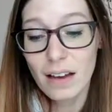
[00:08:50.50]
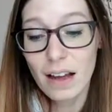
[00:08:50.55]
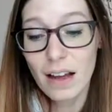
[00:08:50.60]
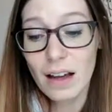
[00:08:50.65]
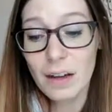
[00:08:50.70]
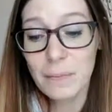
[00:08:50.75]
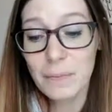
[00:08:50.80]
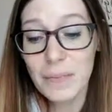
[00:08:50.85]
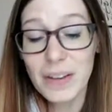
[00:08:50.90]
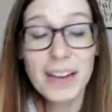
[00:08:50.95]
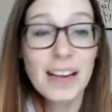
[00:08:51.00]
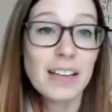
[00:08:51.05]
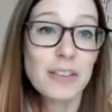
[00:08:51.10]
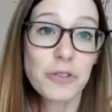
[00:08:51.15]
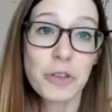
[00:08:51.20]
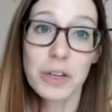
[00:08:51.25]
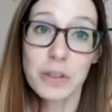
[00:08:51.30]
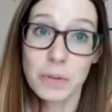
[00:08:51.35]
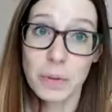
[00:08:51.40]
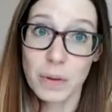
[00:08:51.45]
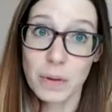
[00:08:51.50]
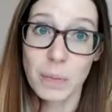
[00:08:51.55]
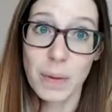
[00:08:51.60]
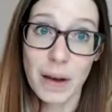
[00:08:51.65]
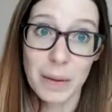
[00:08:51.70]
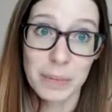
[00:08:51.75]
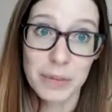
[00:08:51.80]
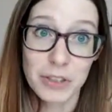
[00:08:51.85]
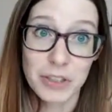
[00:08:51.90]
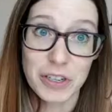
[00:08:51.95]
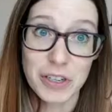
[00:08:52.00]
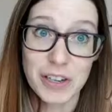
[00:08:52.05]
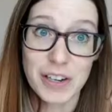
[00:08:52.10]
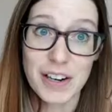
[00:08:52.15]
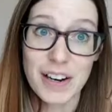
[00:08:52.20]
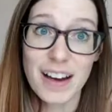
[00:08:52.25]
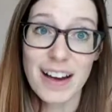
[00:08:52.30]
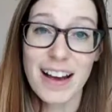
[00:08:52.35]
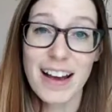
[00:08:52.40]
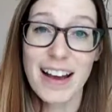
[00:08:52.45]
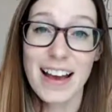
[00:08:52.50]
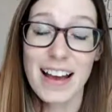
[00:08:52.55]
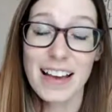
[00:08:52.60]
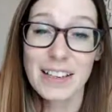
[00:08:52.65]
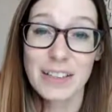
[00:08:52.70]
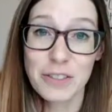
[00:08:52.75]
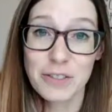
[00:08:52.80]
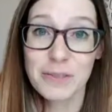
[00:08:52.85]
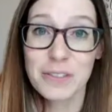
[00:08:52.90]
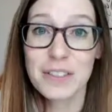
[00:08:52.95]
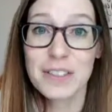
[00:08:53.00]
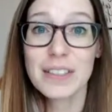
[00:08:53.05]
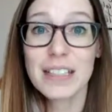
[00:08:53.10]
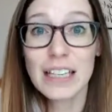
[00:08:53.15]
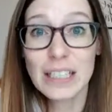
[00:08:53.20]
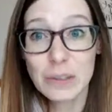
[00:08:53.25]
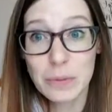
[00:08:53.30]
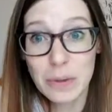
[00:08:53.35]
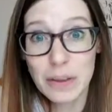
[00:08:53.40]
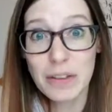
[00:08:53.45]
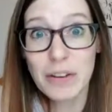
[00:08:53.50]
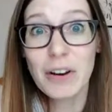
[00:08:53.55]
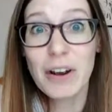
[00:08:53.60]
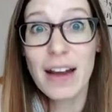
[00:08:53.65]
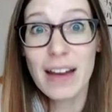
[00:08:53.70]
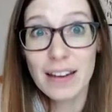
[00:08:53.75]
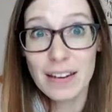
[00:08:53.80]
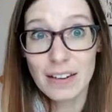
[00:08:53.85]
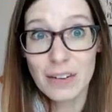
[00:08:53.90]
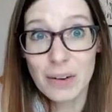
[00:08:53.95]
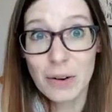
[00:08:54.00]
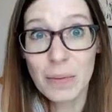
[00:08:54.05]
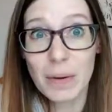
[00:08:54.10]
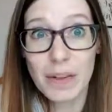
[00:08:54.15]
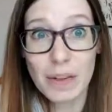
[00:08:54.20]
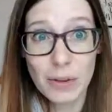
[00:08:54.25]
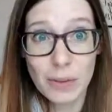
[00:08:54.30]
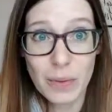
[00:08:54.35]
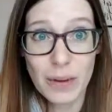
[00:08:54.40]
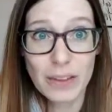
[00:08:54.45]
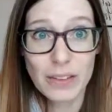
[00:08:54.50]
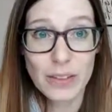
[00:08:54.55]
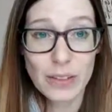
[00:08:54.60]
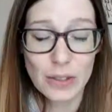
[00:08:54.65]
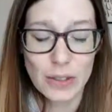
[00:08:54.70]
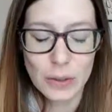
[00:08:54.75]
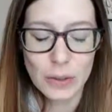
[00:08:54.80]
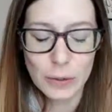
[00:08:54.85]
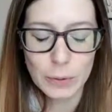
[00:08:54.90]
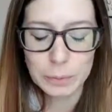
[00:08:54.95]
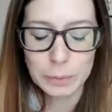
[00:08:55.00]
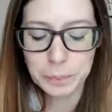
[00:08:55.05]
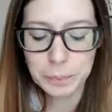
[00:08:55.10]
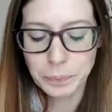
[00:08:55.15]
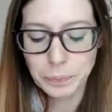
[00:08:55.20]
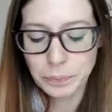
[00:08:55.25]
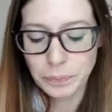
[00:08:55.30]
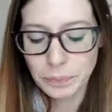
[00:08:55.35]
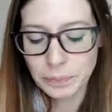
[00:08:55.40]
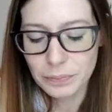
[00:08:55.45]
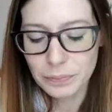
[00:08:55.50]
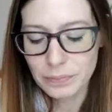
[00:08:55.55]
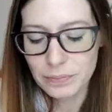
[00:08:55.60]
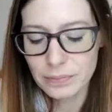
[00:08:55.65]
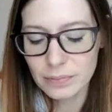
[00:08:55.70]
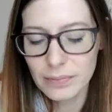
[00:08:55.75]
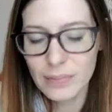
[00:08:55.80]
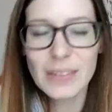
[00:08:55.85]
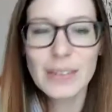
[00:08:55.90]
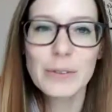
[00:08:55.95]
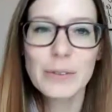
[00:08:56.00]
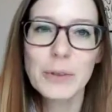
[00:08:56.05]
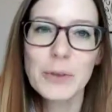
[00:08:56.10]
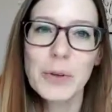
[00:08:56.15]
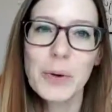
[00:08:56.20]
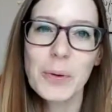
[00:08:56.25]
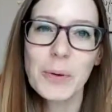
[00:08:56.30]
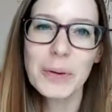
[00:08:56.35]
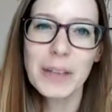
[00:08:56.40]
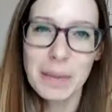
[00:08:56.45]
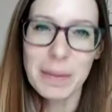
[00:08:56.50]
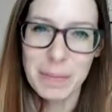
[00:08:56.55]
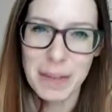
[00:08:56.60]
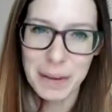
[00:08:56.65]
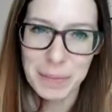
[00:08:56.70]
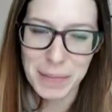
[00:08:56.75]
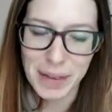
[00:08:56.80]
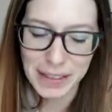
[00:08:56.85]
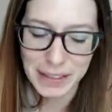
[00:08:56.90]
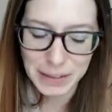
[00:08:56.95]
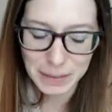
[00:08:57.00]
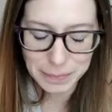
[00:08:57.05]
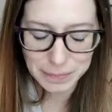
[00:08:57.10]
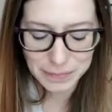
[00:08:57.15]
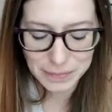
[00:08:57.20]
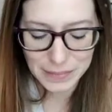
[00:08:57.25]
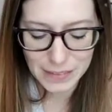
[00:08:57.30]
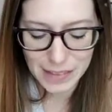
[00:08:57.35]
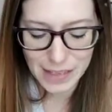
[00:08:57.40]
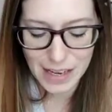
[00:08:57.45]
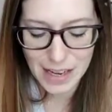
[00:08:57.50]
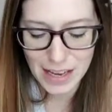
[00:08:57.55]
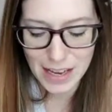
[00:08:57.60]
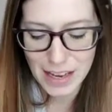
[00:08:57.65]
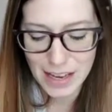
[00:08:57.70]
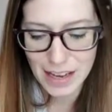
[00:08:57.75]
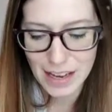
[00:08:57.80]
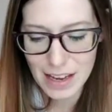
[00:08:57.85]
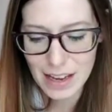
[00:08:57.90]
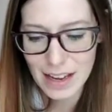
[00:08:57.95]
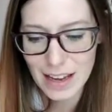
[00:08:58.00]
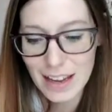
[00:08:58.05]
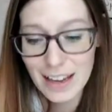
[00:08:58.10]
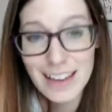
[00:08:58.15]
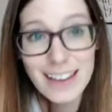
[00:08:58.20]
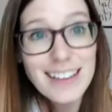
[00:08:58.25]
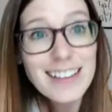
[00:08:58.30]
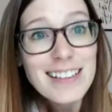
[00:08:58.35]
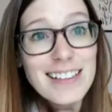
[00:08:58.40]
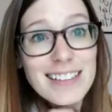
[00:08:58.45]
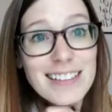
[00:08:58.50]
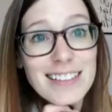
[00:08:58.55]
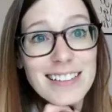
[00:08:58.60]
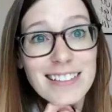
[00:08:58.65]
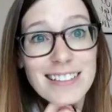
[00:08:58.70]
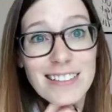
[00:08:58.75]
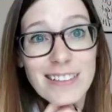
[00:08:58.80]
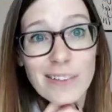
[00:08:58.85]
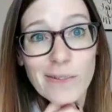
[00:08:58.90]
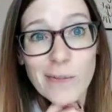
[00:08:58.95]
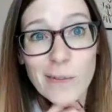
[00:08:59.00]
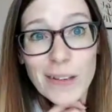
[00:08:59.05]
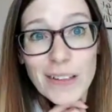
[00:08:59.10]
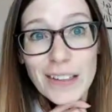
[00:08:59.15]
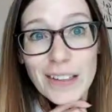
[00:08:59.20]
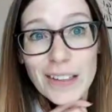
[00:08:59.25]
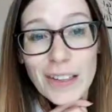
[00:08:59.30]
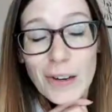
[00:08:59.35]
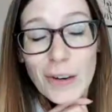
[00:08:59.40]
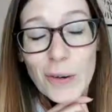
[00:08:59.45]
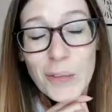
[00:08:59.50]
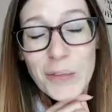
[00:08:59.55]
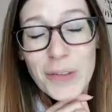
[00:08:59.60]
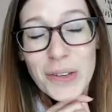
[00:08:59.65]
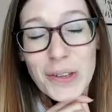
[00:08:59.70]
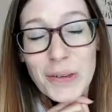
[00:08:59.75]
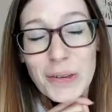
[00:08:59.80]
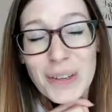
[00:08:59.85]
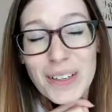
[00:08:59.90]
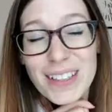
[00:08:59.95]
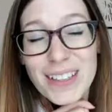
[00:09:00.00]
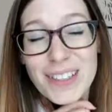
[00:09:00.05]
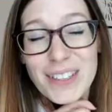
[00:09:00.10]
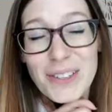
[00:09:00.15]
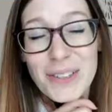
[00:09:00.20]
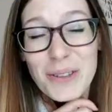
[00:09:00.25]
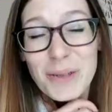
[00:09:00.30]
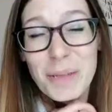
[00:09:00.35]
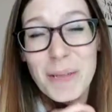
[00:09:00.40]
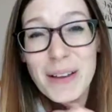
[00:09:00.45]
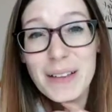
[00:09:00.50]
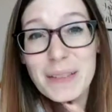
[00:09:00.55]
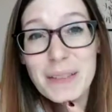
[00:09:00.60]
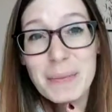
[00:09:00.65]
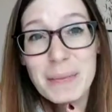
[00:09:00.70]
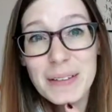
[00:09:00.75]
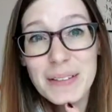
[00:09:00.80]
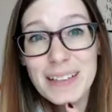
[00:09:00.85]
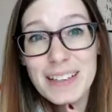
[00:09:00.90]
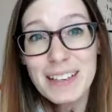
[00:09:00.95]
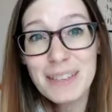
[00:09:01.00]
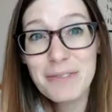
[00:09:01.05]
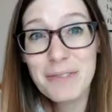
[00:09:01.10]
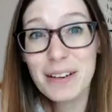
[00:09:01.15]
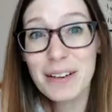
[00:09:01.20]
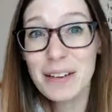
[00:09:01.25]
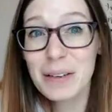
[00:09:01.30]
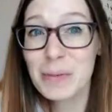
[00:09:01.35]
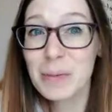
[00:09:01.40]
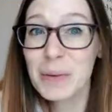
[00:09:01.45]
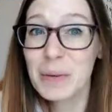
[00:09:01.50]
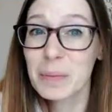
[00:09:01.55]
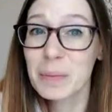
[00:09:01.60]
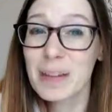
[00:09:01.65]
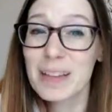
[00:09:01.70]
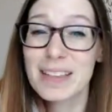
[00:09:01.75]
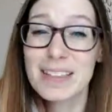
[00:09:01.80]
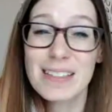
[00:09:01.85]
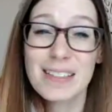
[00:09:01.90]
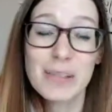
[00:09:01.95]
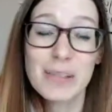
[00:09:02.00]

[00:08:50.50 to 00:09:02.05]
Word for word: um, a contract with a publisher and you've discussed with your editor what you want to do. So keep that in mind. And will consider the possibility of writing a book because